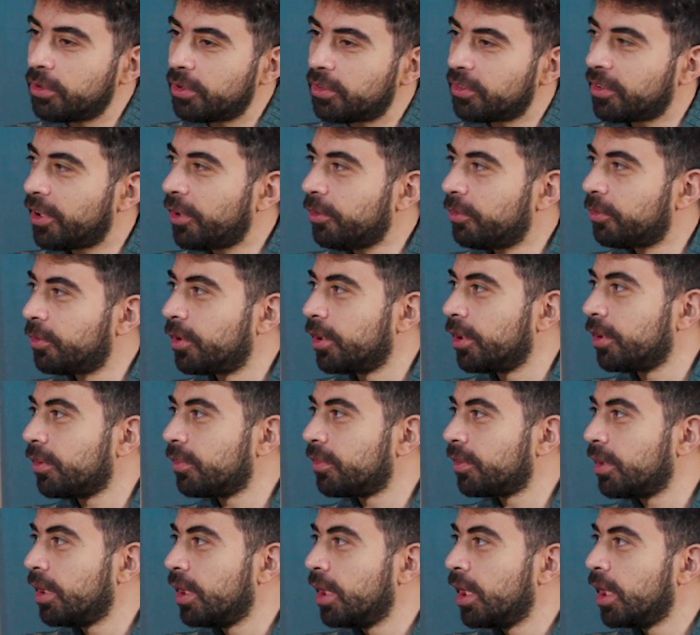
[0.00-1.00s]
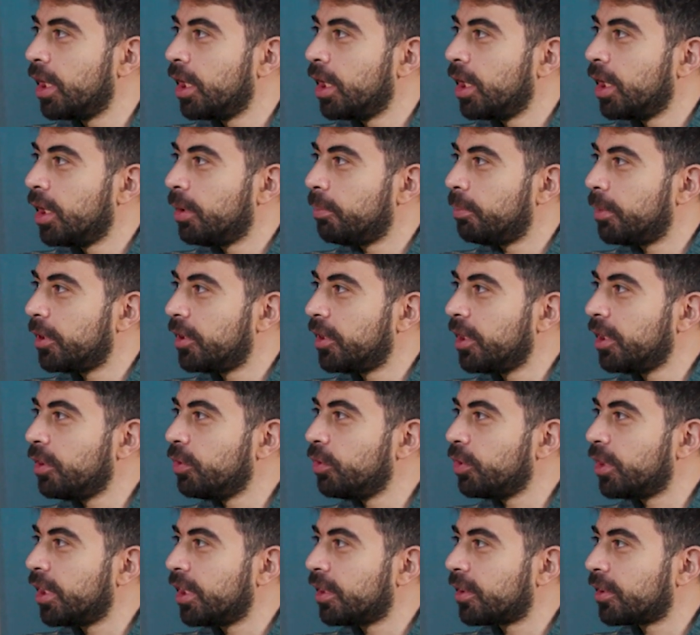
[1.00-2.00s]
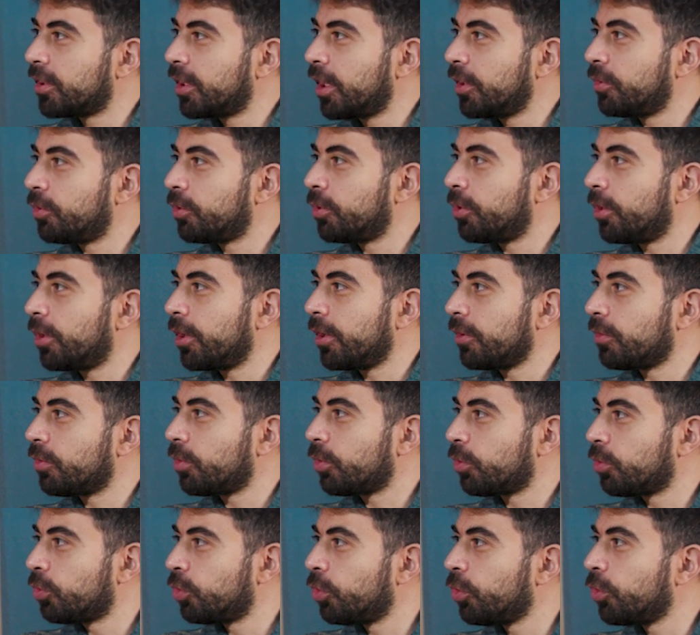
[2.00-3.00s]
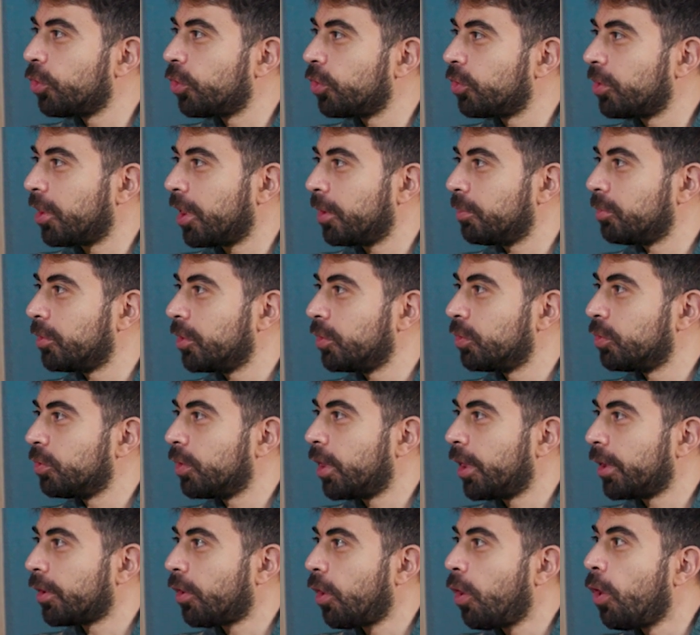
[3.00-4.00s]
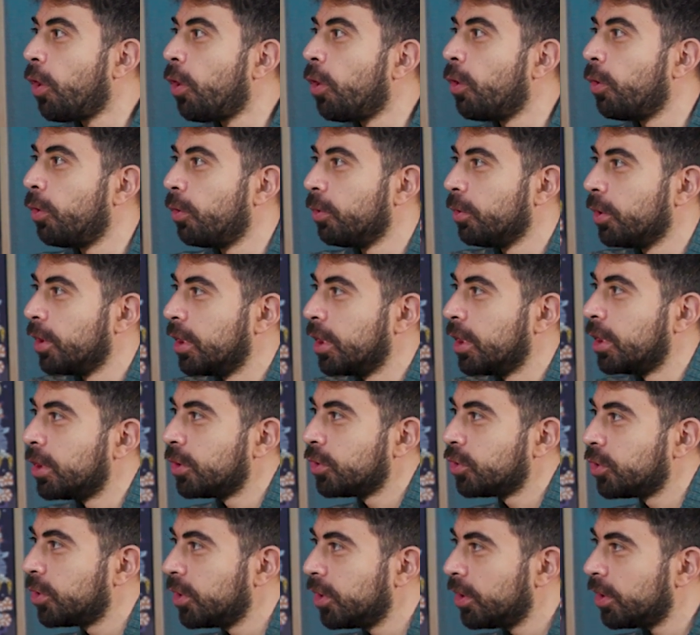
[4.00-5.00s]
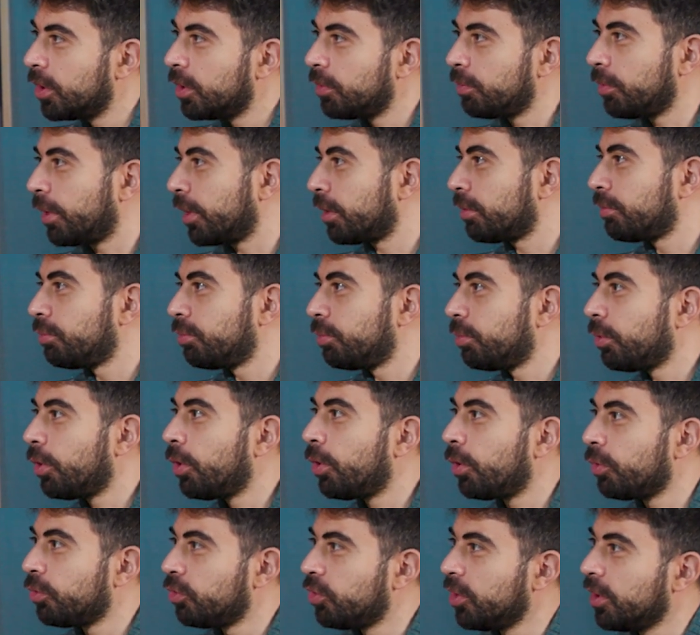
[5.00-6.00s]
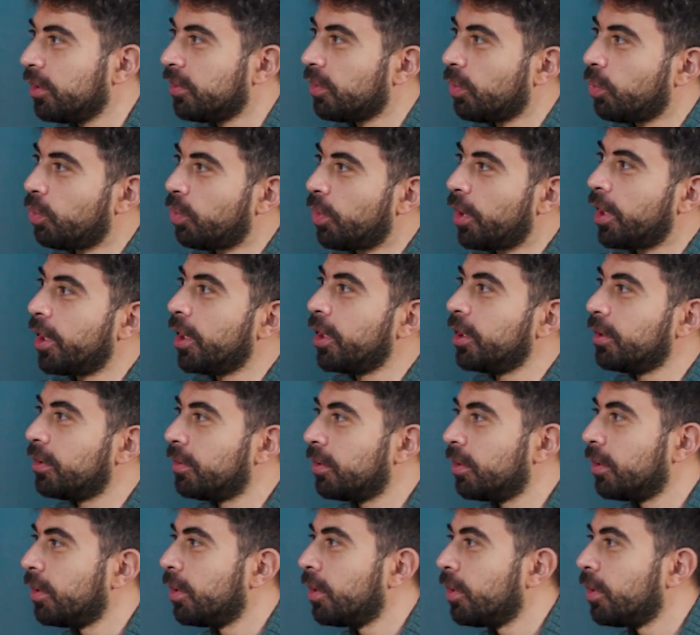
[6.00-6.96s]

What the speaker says: discuss things, but then you get categorized or stereotyped into like, she is a white